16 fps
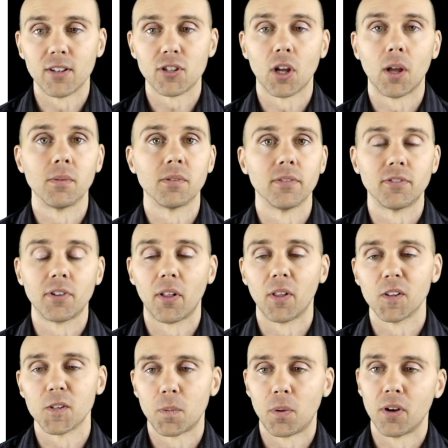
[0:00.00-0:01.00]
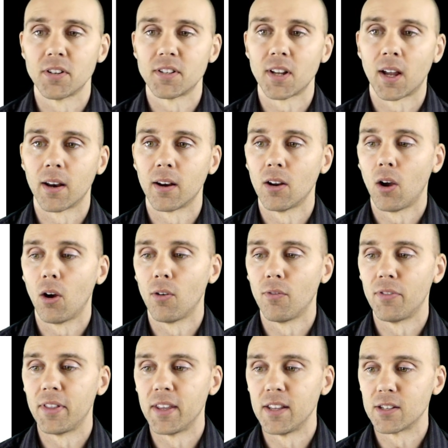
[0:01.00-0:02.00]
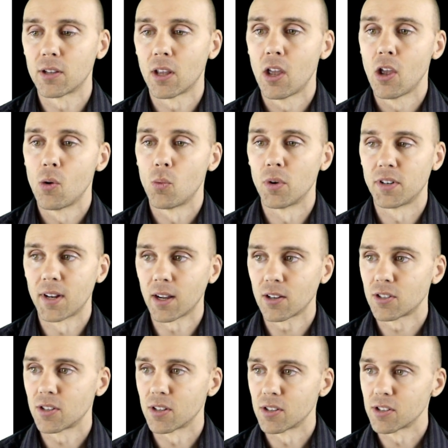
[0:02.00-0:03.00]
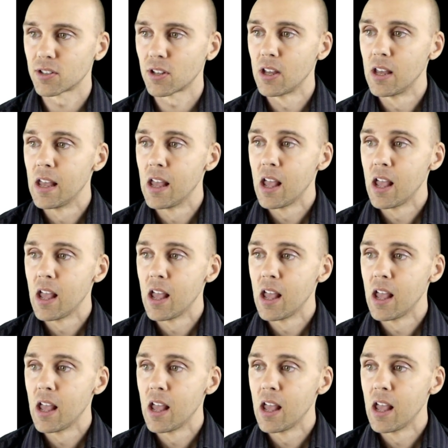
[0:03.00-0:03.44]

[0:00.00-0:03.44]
in terms of dollars per ton of these reductions.